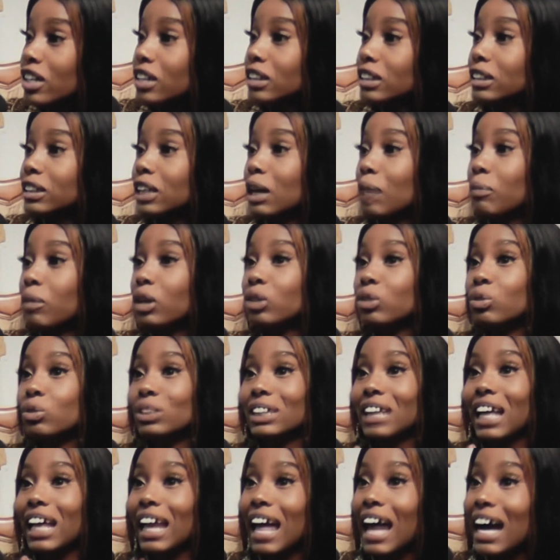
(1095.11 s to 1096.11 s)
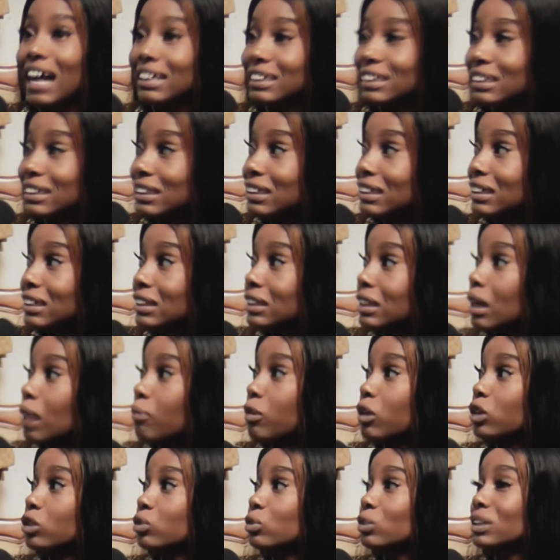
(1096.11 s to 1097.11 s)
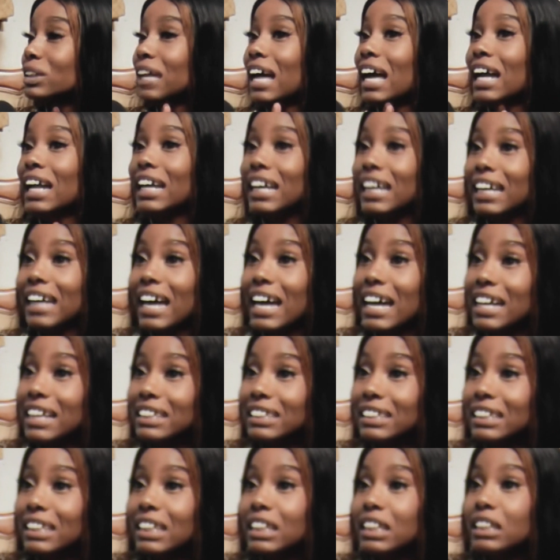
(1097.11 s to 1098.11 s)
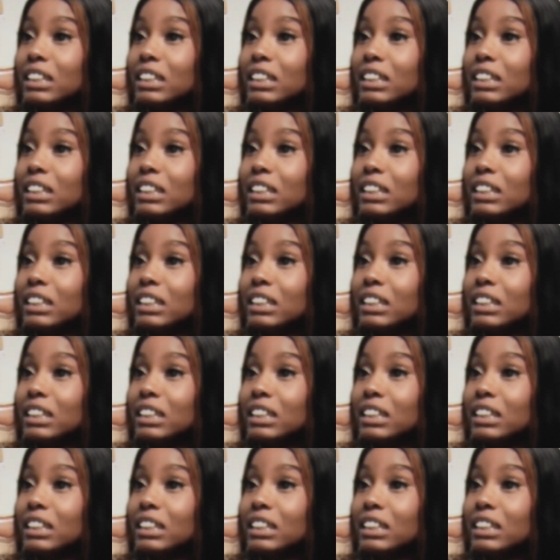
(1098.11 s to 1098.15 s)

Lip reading: someone who's classy, someone who's elegant,